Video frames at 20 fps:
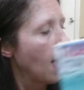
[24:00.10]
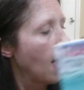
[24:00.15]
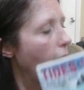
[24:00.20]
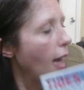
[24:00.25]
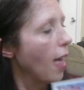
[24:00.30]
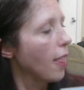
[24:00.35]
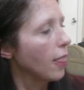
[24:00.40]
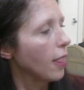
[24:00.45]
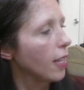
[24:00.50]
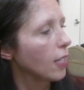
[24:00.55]

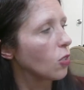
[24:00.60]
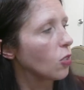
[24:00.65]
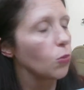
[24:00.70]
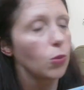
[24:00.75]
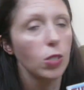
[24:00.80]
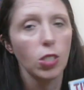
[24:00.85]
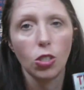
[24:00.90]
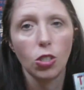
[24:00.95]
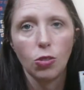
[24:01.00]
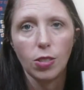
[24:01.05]
and this
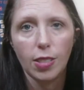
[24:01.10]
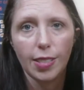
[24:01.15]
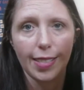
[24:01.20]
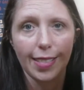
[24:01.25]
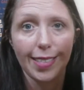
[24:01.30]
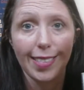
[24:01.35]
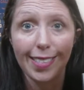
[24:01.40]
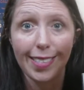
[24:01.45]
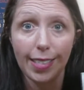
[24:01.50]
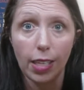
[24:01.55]
one uses
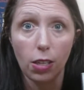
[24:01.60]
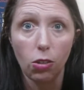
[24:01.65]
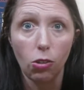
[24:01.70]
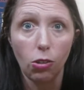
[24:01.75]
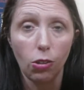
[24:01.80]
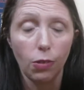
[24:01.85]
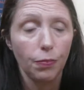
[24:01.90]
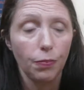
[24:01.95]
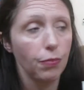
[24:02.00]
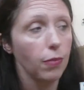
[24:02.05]
a
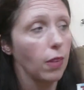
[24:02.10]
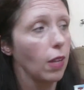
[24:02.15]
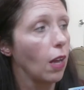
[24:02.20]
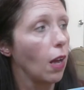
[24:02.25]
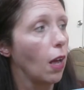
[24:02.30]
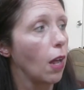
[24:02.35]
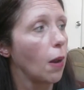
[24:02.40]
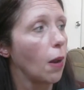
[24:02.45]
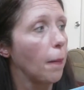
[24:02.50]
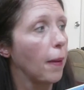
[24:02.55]
seal.
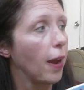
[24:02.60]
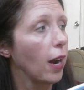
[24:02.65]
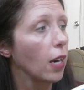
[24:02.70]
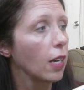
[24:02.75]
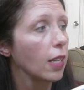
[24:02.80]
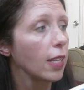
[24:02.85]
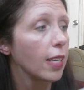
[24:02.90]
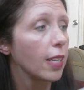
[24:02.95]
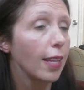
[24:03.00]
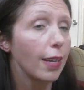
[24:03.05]
And
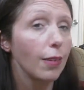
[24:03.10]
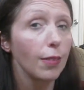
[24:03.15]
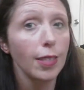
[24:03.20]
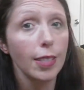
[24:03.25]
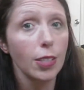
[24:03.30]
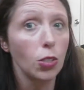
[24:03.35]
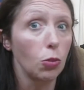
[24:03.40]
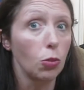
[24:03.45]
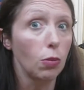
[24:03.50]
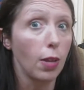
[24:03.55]
apparently they
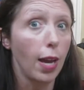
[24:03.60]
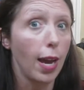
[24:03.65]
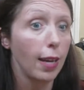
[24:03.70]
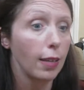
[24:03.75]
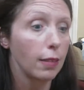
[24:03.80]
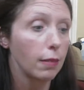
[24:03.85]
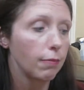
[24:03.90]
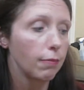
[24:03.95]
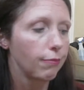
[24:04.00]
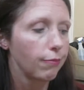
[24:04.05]
really do
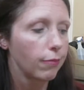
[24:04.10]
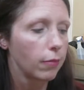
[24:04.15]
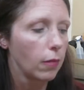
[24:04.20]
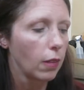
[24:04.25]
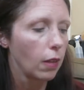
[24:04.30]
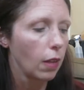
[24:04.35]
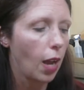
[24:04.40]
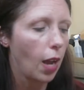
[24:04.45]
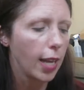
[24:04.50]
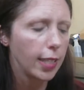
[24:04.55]
that.
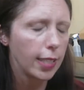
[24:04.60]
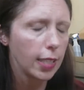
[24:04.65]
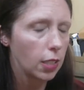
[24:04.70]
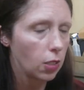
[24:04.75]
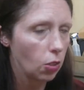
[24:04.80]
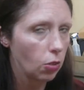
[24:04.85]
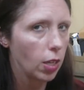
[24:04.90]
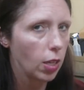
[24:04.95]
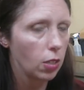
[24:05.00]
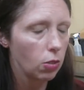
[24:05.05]
I did
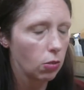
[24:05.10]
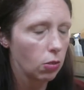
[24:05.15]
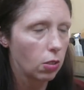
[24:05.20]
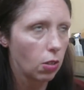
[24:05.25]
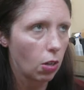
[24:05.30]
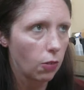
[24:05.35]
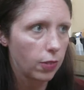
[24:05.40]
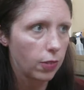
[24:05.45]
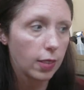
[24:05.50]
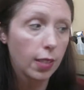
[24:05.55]
know they used
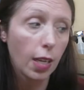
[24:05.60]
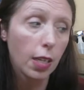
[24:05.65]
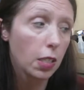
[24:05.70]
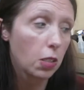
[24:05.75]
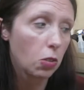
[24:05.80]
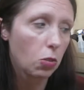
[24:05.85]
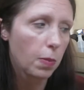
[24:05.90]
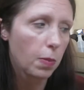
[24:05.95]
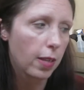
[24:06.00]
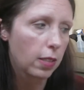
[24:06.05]
dolphins. I
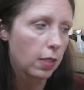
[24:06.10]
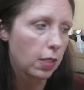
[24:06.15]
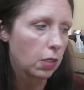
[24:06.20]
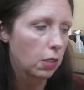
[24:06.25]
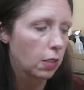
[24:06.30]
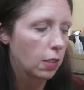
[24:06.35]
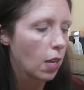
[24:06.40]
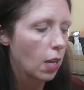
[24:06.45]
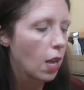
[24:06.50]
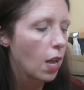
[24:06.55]
didn't know about
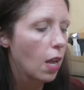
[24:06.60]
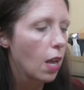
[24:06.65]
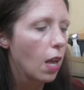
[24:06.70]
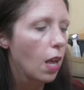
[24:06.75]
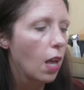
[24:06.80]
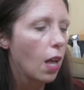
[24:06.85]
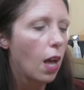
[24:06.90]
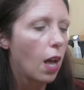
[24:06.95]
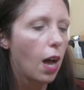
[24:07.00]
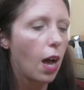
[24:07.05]
seals.
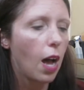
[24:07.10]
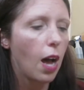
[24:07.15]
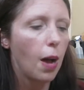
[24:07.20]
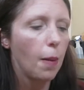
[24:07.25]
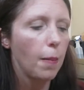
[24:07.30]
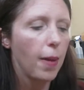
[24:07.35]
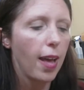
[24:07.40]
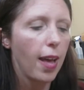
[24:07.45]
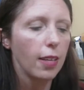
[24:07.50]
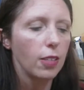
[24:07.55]

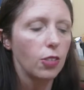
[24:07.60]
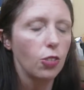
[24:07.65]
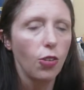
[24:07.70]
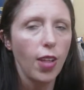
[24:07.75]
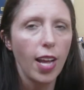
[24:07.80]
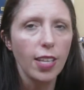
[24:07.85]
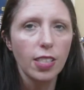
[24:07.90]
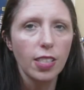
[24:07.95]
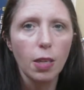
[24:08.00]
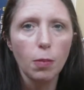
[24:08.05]
So
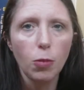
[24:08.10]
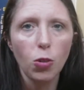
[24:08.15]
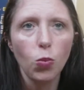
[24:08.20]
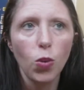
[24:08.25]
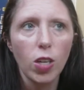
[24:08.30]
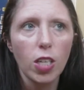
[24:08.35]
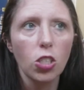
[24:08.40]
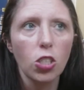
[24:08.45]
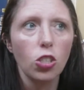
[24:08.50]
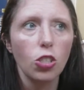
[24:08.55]
that's number
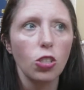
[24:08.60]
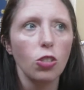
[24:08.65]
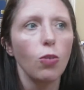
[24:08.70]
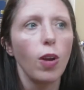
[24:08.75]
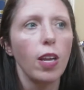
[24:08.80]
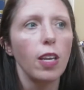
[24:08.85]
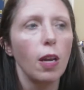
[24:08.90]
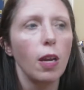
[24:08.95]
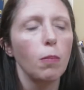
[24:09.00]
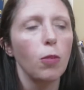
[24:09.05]
1 and 2,
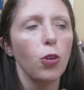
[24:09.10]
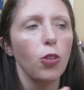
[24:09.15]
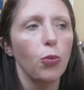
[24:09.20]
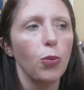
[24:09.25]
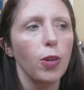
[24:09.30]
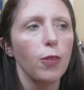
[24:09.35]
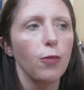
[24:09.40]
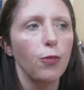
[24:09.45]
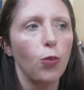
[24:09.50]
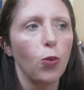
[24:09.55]
and number
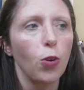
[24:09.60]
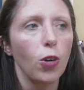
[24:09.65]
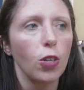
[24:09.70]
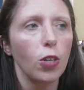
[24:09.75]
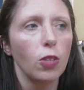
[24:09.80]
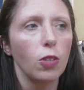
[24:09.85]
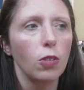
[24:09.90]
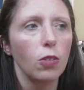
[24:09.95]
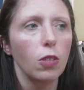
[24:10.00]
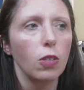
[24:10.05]
3 and 4